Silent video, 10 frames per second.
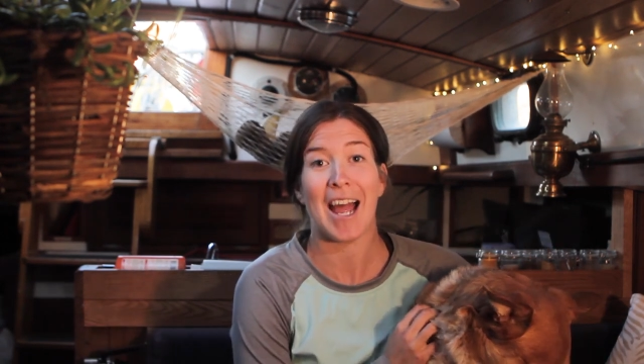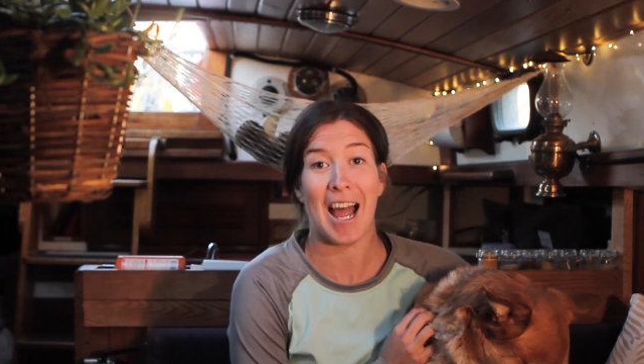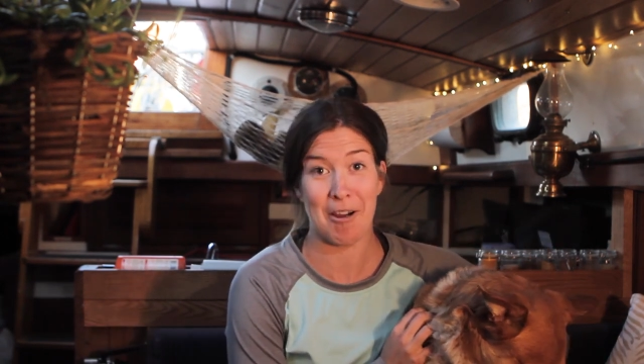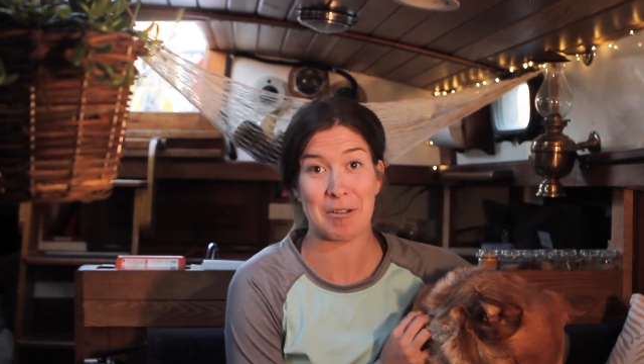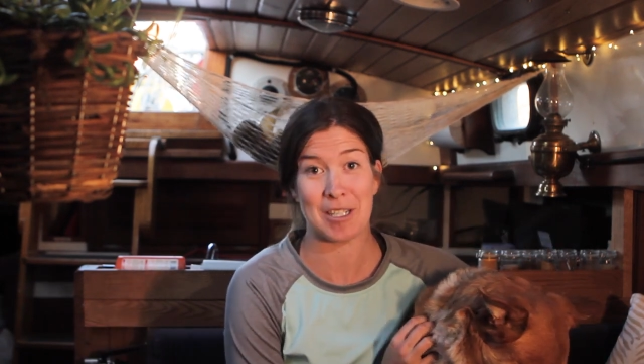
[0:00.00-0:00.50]

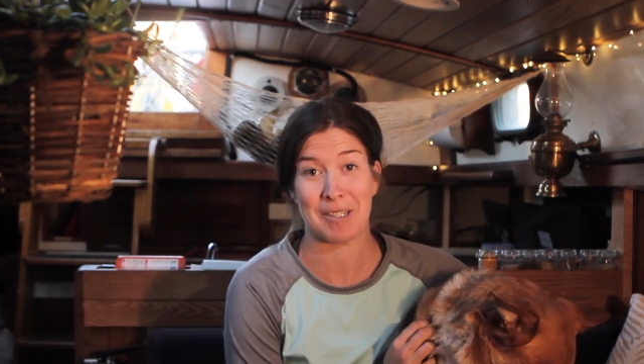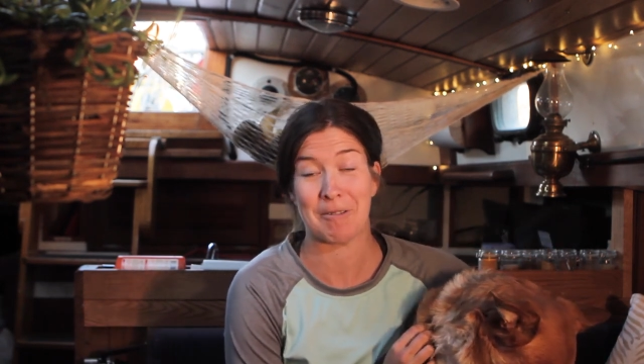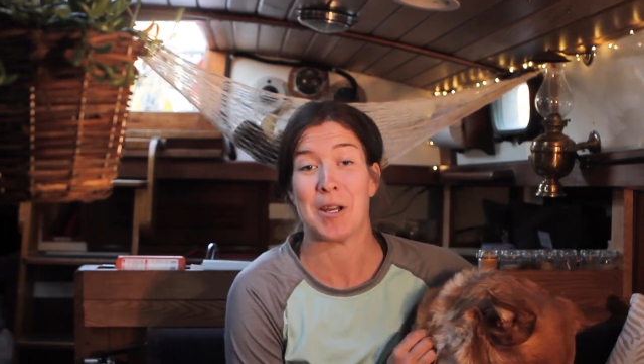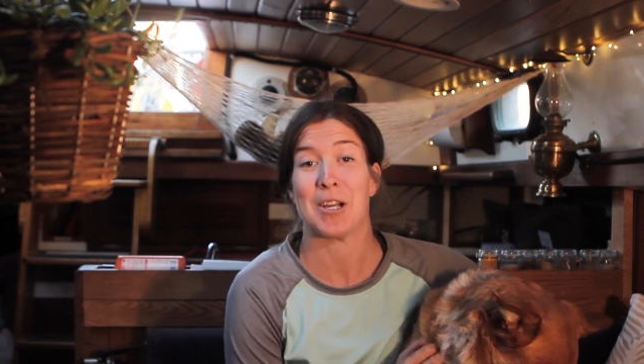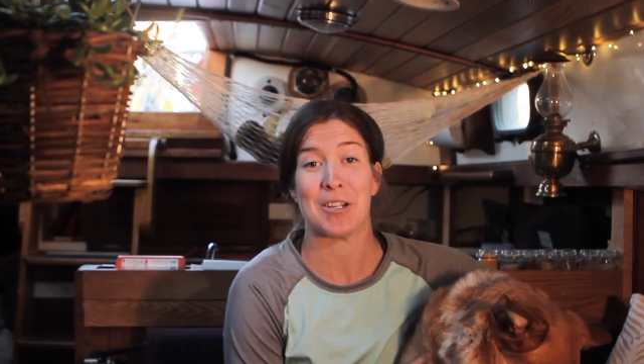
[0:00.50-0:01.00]
how
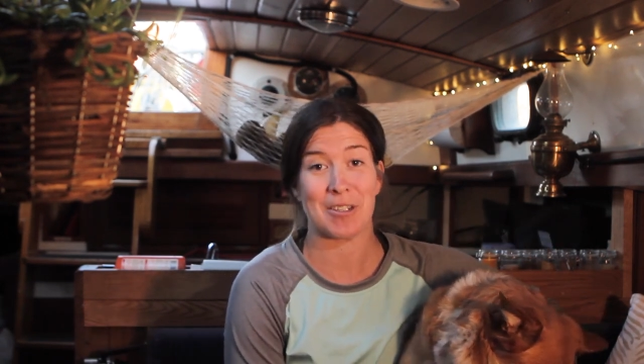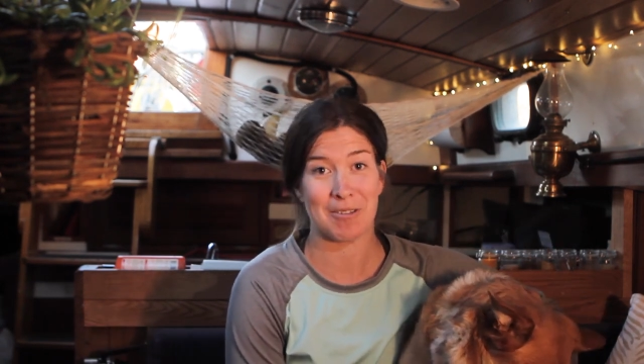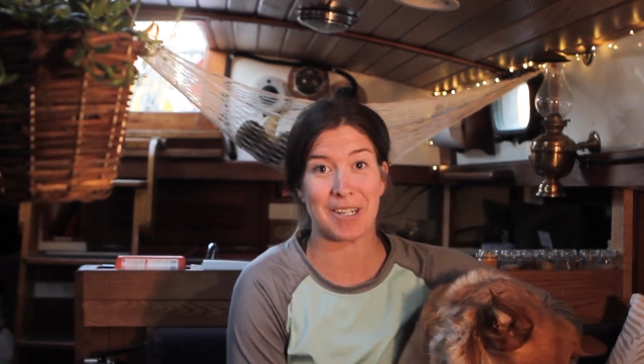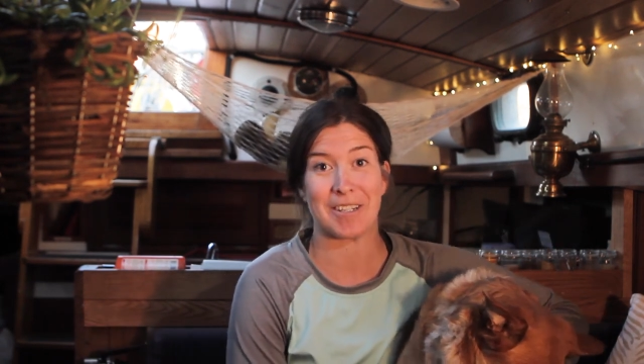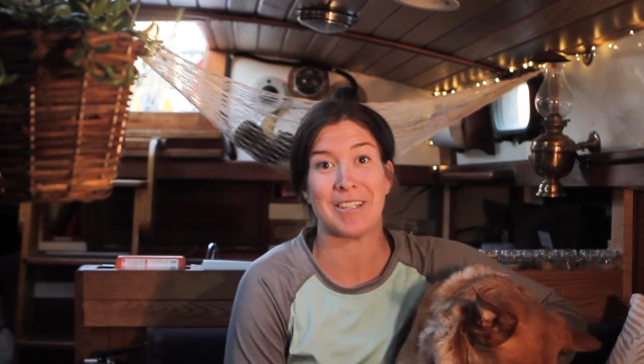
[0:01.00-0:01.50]
to do
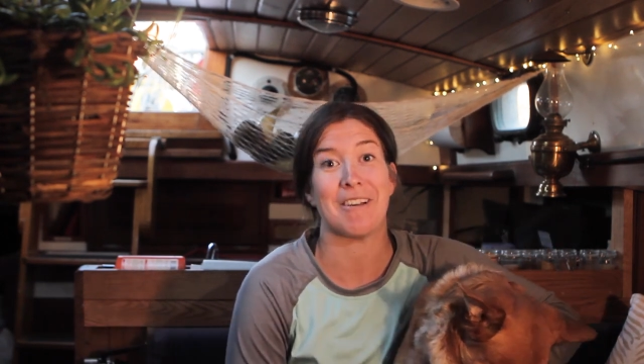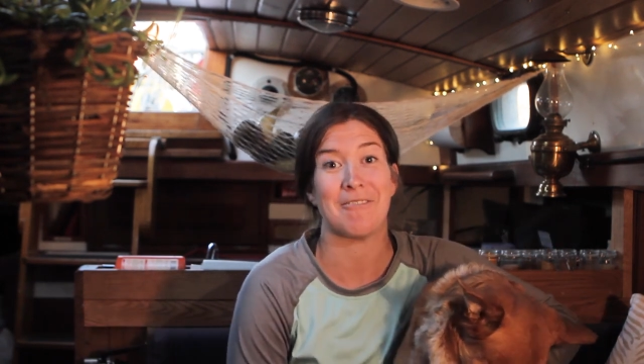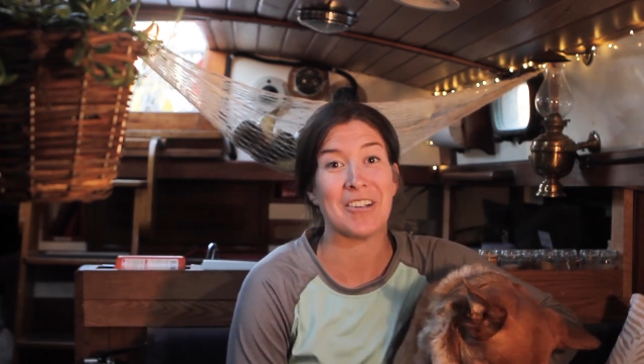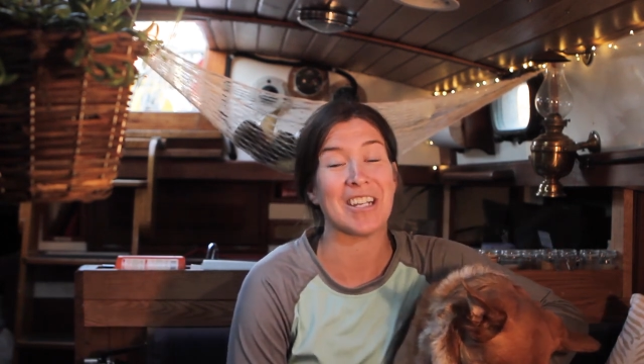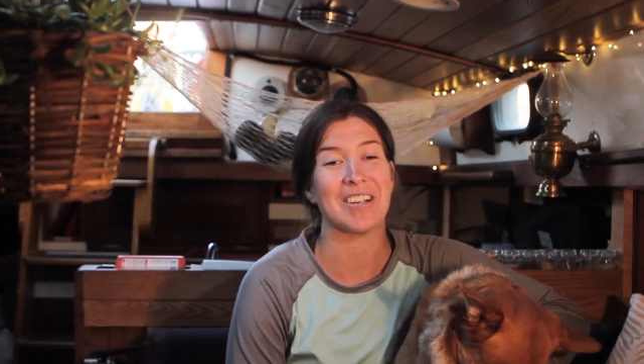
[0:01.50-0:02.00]
it
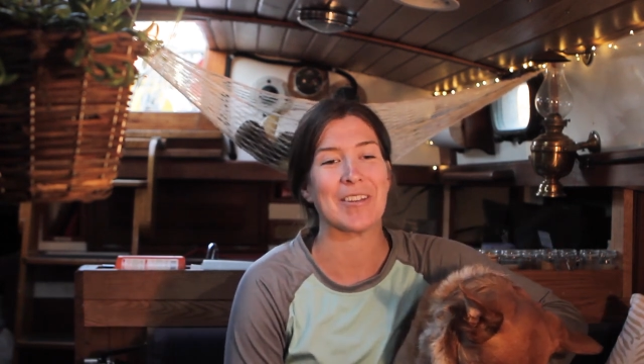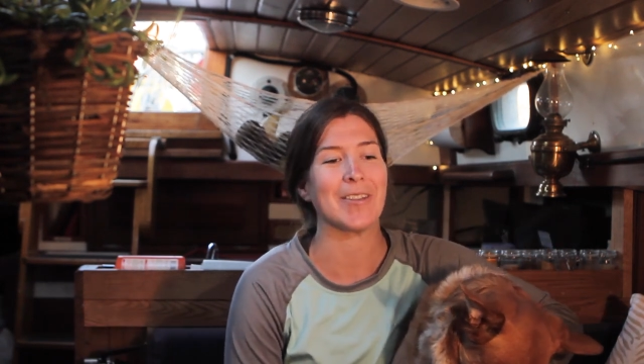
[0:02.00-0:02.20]
yourself video.